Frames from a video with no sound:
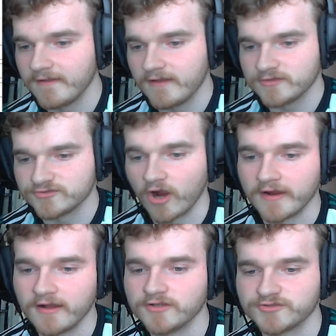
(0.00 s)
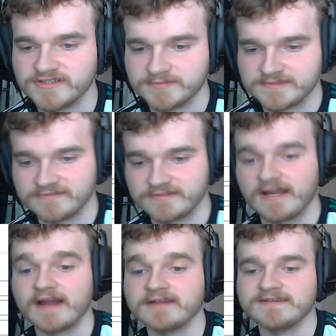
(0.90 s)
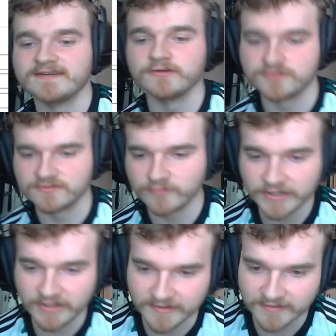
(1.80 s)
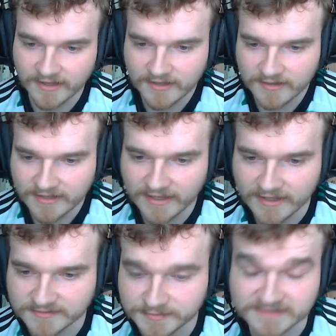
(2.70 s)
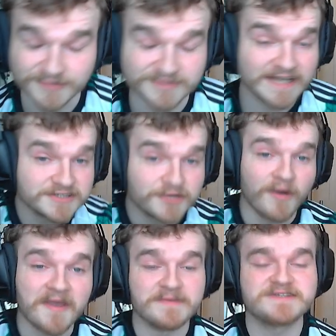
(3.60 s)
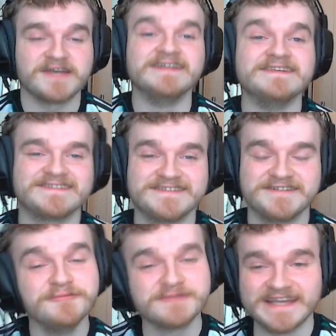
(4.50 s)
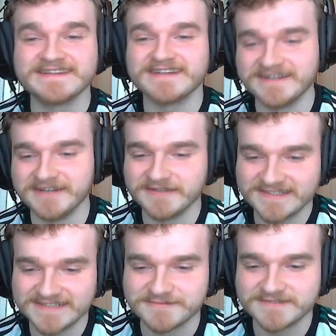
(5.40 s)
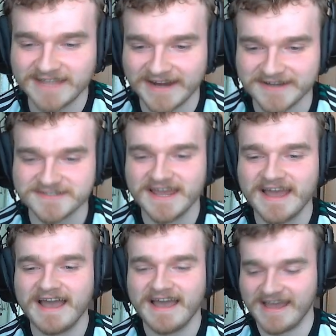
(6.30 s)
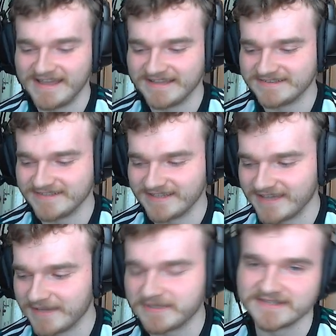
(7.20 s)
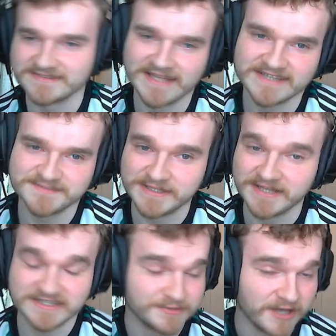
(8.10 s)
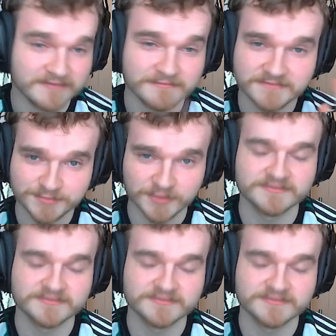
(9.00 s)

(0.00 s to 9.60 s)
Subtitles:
drawing all 3 specific cards in 149 spins. So there's actually quite a big chance. 2%, I don't know, that seems large to get players in the last spin. Actually, when I spun for